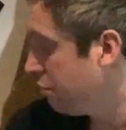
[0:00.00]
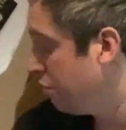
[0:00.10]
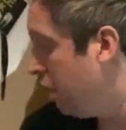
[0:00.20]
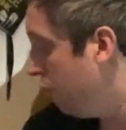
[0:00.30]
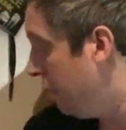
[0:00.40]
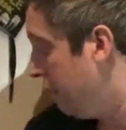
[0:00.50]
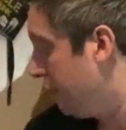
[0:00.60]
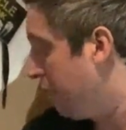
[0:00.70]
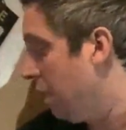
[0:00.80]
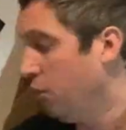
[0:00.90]
So
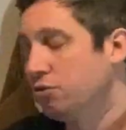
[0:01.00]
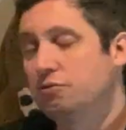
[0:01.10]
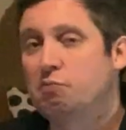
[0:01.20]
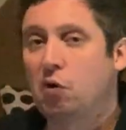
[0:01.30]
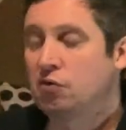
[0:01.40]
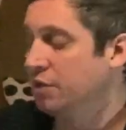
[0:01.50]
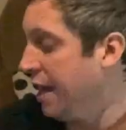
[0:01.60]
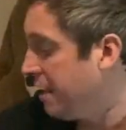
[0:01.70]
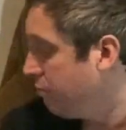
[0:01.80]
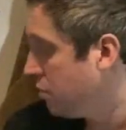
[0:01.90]
yeah, lots of modern
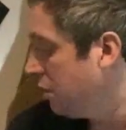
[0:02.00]
games